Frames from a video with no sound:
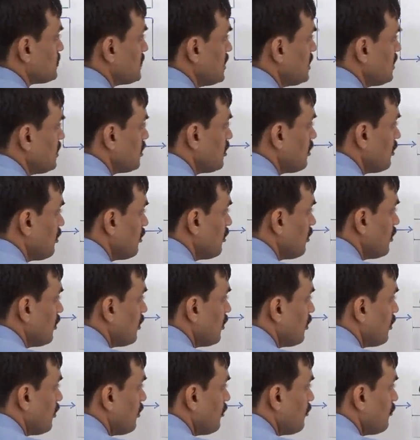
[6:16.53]
me
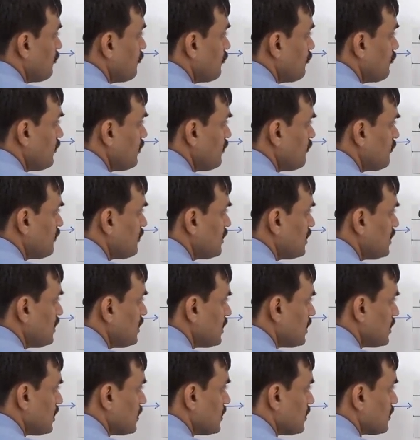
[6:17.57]
15
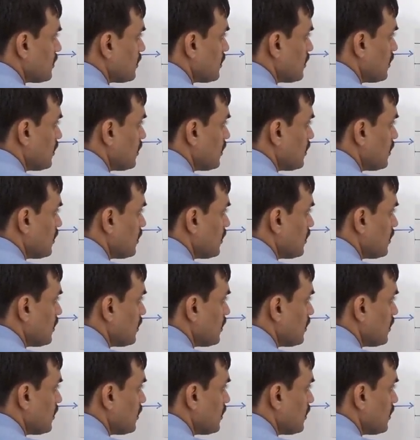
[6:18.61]
here.